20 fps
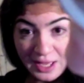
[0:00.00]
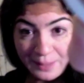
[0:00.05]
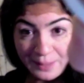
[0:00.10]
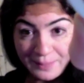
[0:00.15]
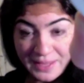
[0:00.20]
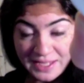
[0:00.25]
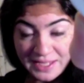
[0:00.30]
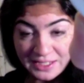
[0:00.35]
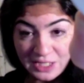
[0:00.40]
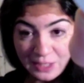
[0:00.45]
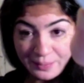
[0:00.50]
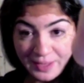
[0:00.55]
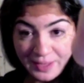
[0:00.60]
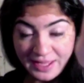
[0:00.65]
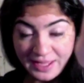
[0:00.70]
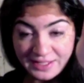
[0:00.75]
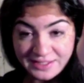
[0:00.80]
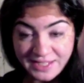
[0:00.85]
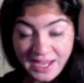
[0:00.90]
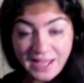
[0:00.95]
makeup
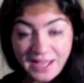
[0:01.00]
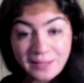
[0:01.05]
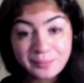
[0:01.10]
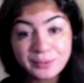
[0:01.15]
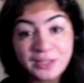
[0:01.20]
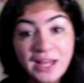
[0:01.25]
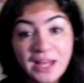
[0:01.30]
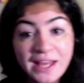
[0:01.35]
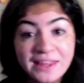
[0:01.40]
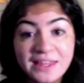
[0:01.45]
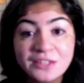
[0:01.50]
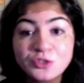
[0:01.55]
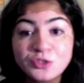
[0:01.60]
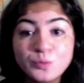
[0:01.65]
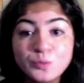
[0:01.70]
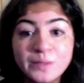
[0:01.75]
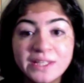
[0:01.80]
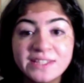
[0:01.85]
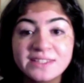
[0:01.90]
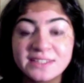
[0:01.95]
and I apply that to
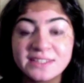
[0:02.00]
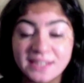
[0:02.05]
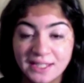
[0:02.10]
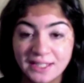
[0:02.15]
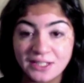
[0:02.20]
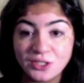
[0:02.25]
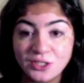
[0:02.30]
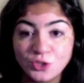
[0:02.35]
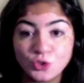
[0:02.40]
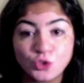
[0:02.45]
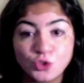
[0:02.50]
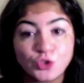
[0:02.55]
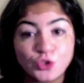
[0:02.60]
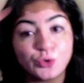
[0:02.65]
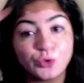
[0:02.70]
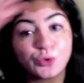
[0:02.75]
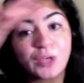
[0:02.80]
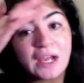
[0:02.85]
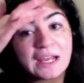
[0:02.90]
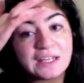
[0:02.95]
my skin to
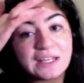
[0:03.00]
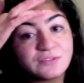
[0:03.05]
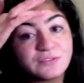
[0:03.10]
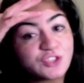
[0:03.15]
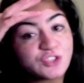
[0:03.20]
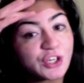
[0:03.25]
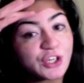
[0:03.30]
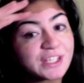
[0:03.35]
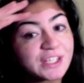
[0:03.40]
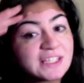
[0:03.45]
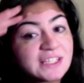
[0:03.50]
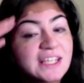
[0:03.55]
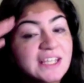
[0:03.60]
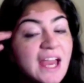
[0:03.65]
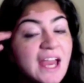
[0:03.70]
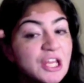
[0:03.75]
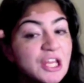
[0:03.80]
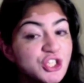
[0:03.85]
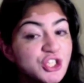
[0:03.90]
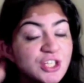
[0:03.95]
kind of darken the
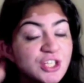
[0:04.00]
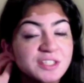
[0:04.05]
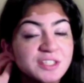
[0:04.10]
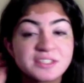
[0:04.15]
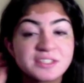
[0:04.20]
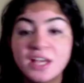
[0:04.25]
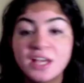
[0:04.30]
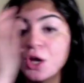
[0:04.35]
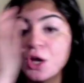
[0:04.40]
edges